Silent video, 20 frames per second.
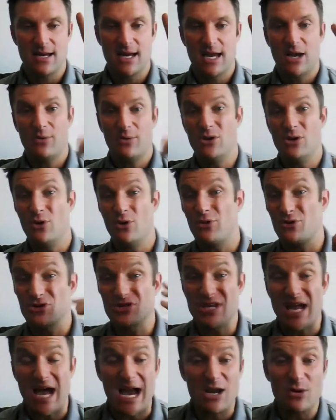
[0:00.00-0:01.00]
We know that there's
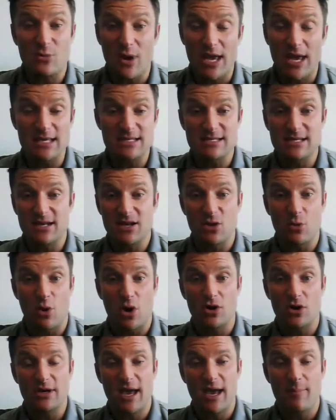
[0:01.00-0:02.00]
9 ways to get a
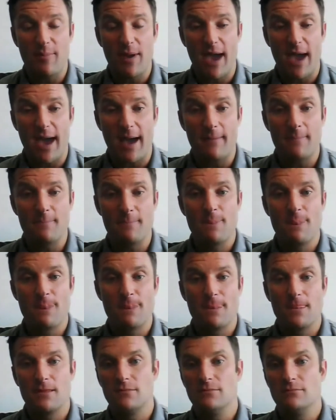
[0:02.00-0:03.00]
quality at-bat.
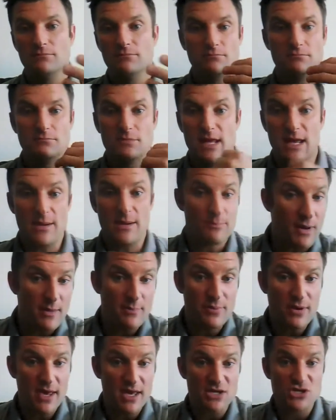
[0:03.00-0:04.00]
Hit by
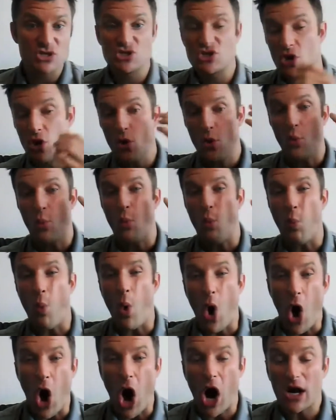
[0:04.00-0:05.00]
pitch,
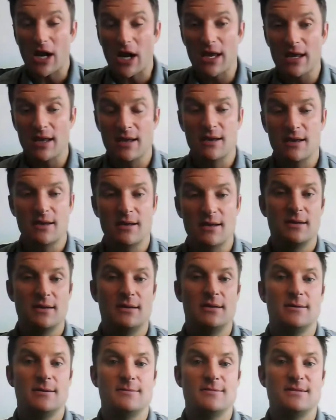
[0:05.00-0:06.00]
walk,
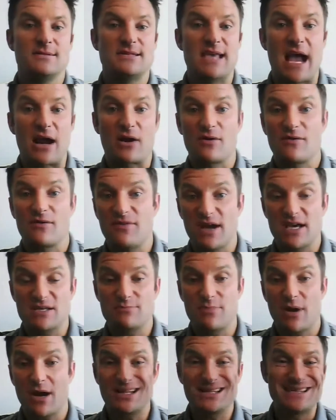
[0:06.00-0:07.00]
sacrifice
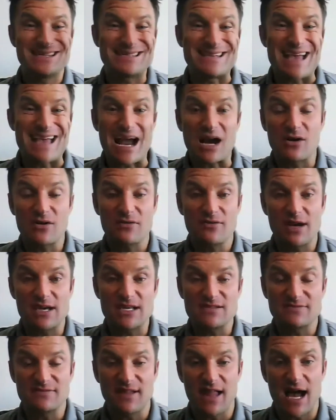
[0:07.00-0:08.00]
bunt, sacrifice
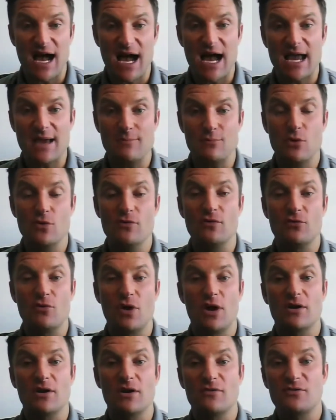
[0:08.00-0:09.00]
fly, move a
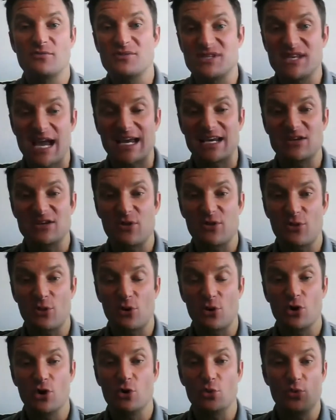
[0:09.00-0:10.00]
runner from second to
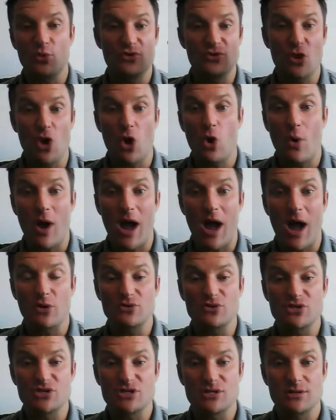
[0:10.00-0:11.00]
third with no
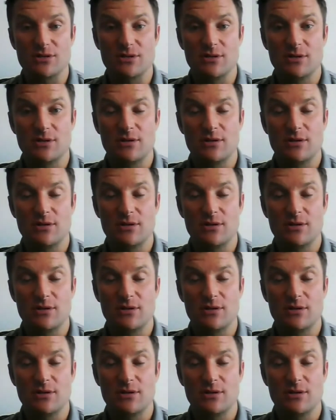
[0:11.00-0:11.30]
outs.